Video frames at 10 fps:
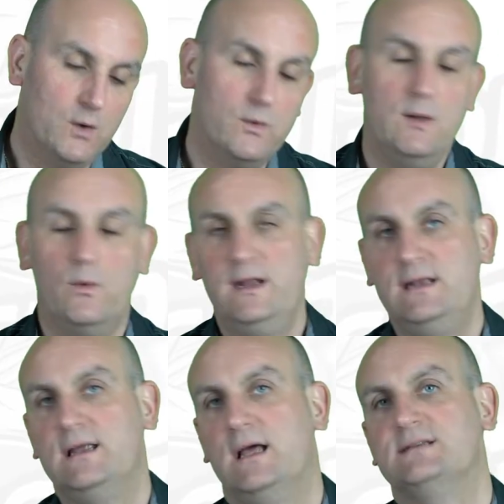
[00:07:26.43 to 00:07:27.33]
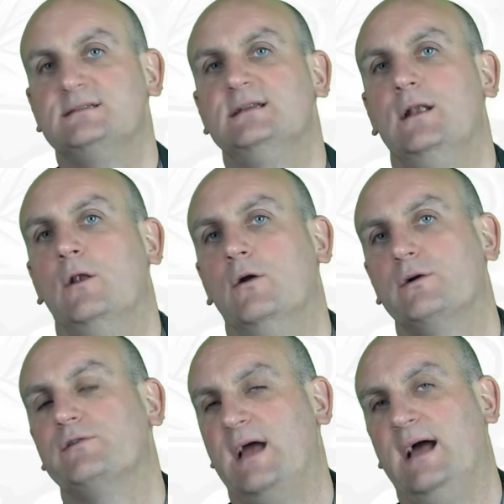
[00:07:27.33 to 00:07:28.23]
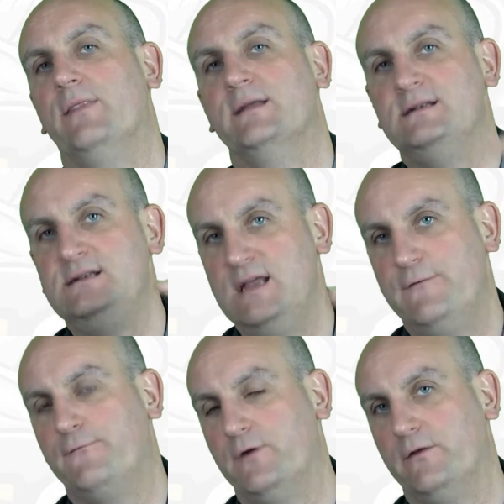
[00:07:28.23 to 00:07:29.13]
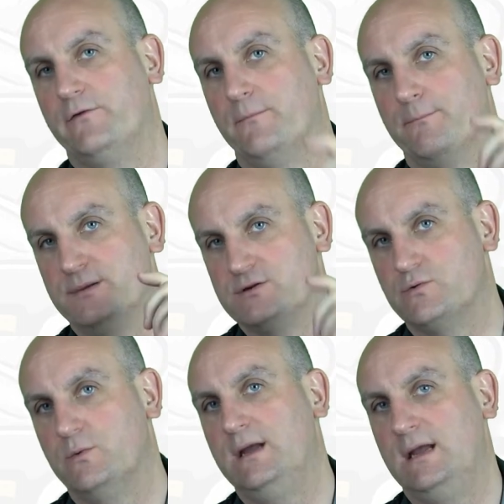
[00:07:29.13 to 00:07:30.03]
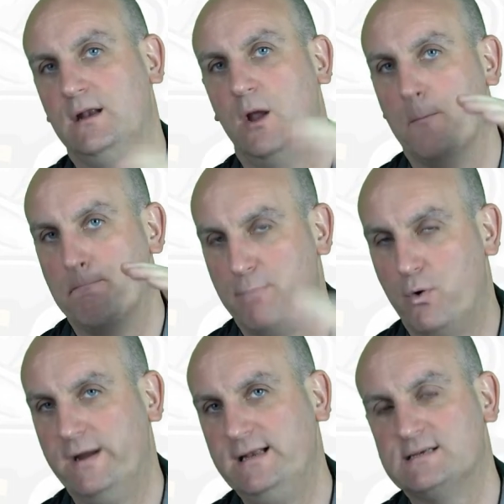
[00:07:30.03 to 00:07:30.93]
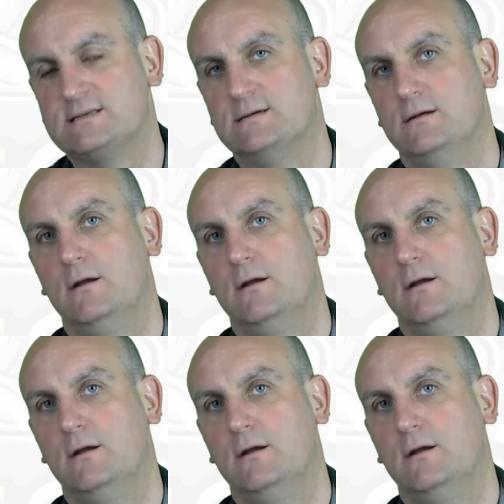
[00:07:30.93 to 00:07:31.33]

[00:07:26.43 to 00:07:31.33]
Well, what it does is it looks at the difference between points